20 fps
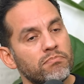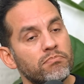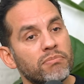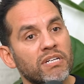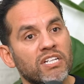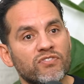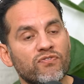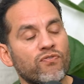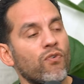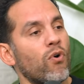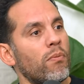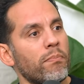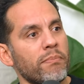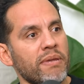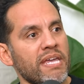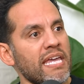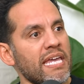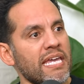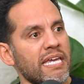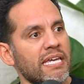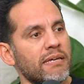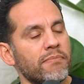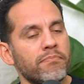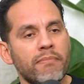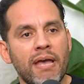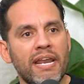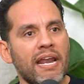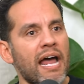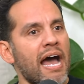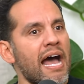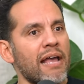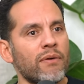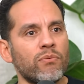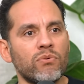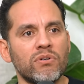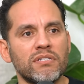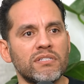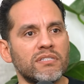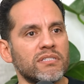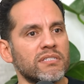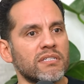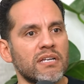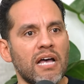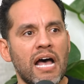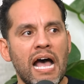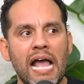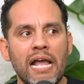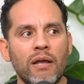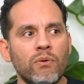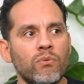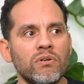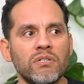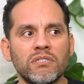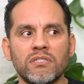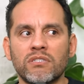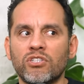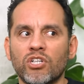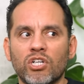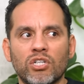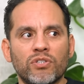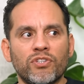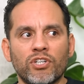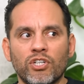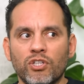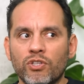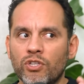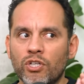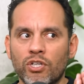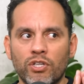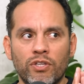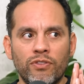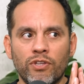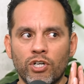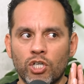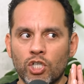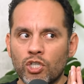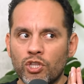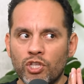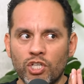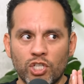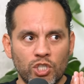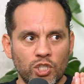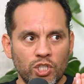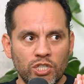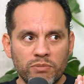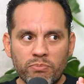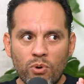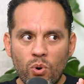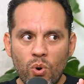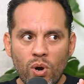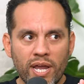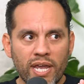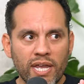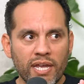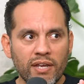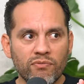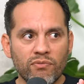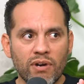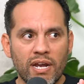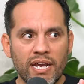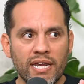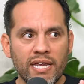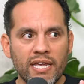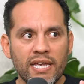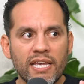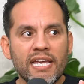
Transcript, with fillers: Because for me, man, I was I was the the the the, the good boy, yeah, right?